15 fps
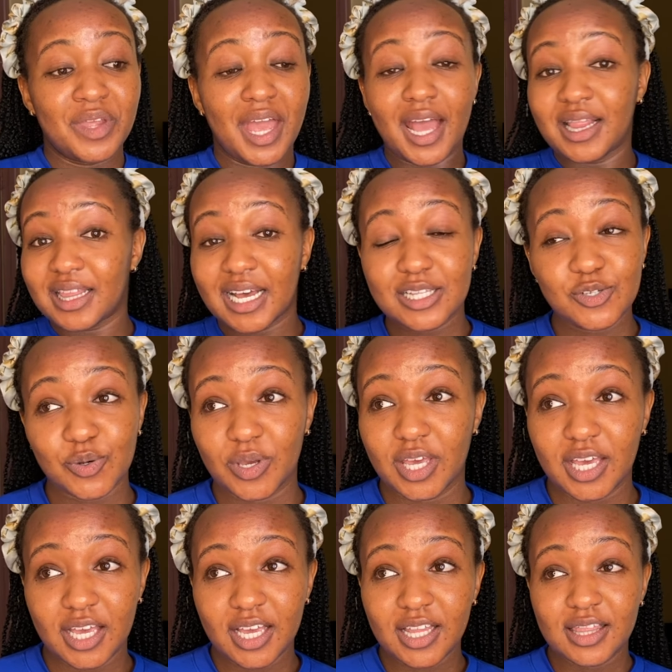And that's
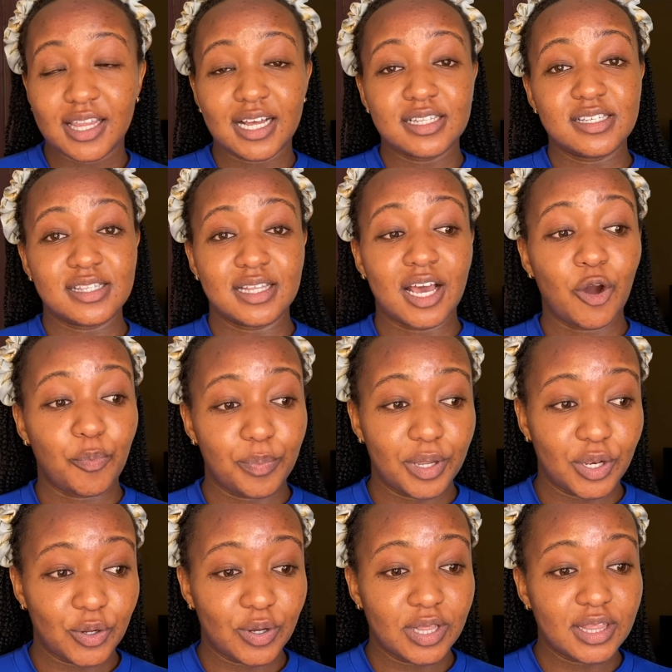okay. That's their
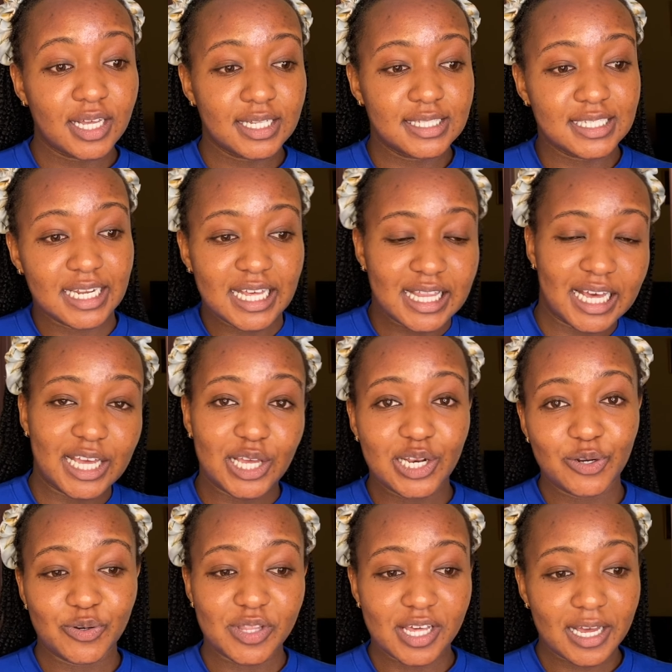opinion. That's neither here
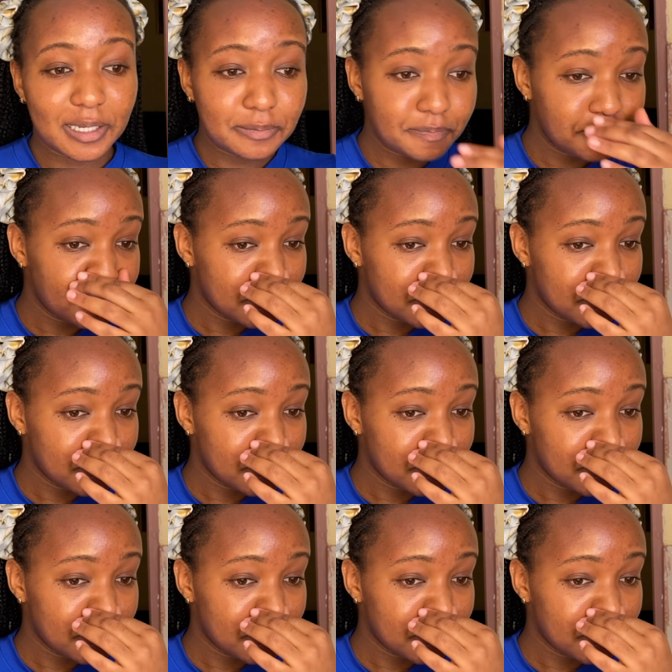nor there.